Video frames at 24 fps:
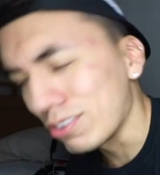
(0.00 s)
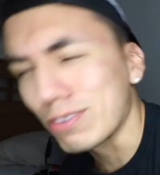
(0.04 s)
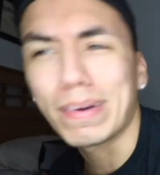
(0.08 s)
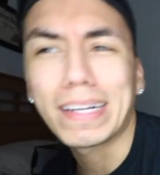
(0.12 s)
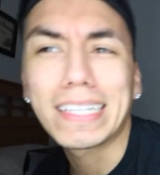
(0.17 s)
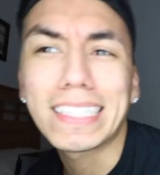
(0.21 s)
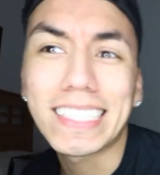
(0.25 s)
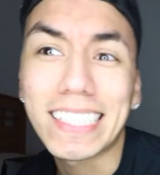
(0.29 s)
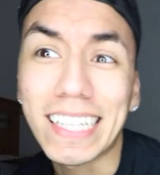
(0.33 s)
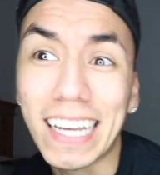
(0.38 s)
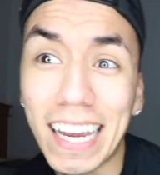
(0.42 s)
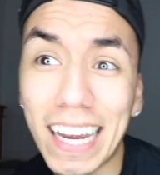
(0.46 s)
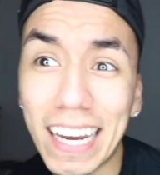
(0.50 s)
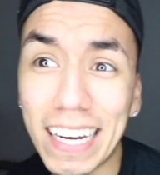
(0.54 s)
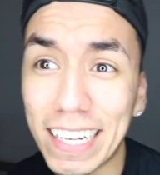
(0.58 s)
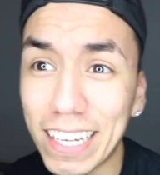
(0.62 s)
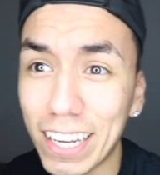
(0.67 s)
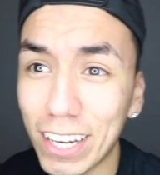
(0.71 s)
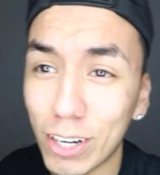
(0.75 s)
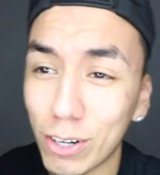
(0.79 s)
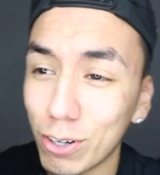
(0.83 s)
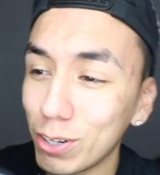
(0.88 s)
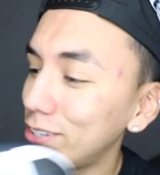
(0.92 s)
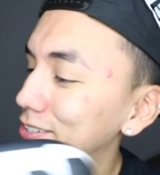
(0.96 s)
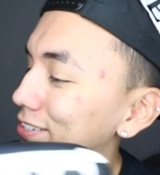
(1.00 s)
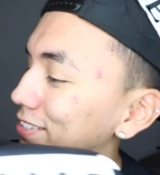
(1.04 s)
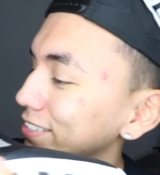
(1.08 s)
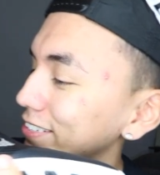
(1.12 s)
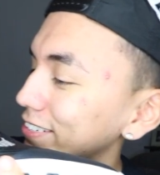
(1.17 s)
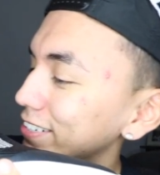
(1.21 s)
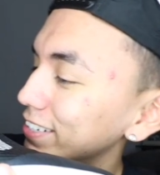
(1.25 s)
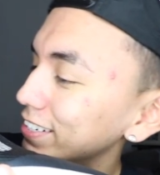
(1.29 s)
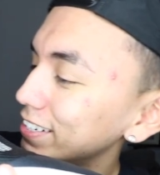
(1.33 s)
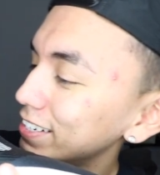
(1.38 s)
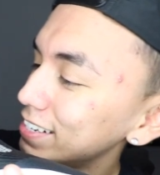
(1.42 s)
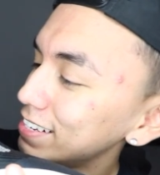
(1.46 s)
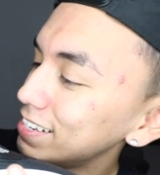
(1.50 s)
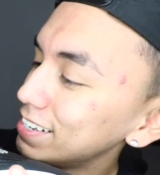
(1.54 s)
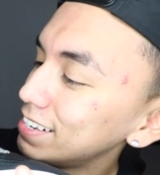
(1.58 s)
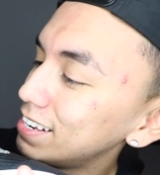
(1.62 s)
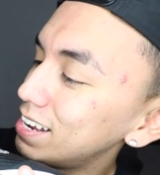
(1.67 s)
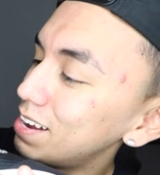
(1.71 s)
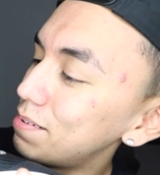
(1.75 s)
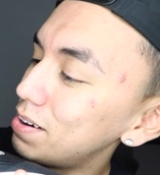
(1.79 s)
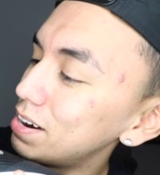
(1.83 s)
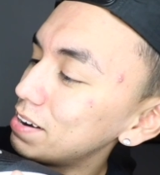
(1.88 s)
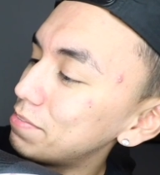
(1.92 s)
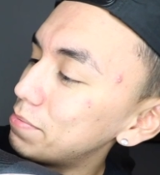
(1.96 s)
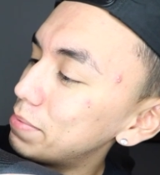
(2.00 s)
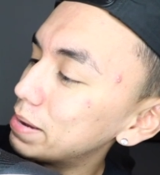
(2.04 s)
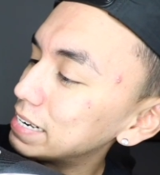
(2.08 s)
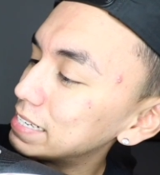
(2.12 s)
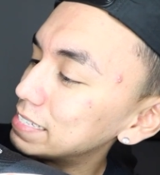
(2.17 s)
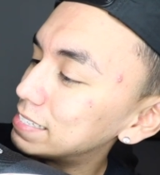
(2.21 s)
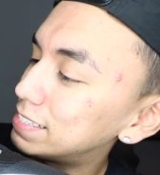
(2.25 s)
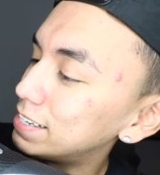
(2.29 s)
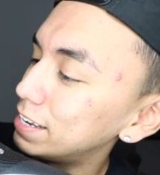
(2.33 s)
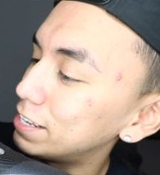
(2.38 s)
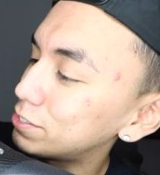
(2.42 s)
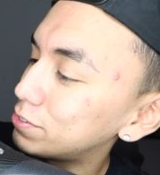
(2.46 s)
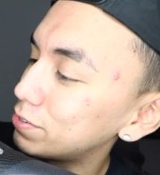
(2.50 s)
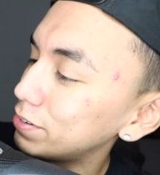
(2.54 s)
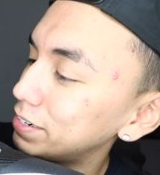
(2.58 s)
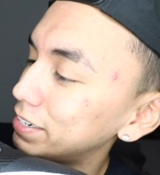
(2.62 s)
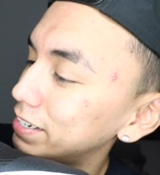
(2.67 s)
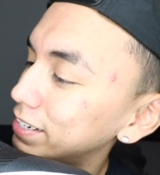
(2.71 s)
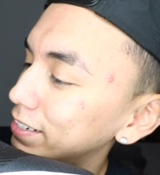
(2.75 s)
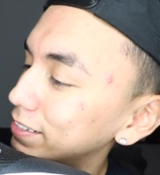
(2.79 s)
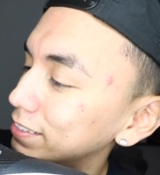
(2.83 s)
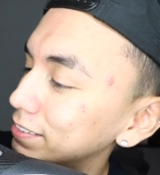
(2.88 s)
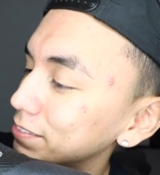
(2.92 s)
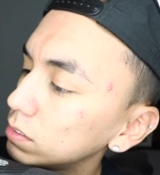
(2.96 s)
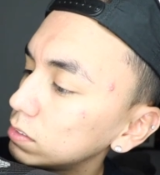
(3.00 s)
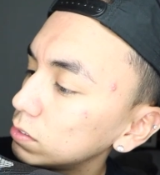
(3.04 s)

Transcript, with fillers: What am I saying, yo? I'm not even making sense right now.